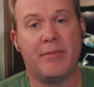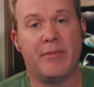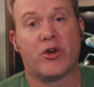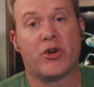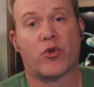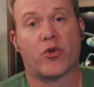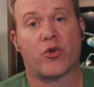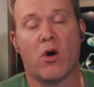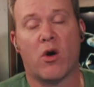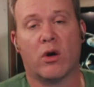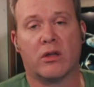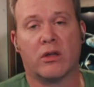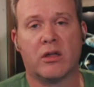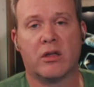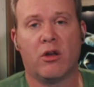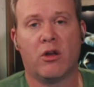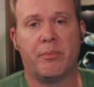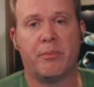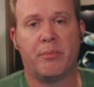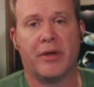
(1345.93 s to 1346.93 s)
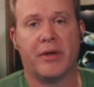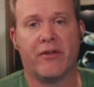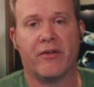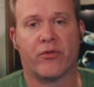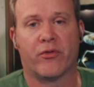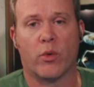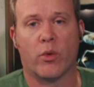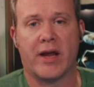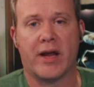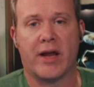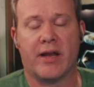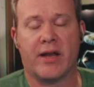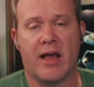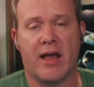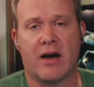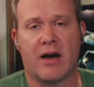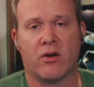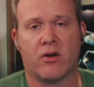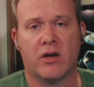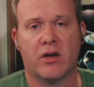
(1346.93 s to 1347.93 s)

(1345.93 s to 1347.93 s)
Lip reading: grow a little bit right now,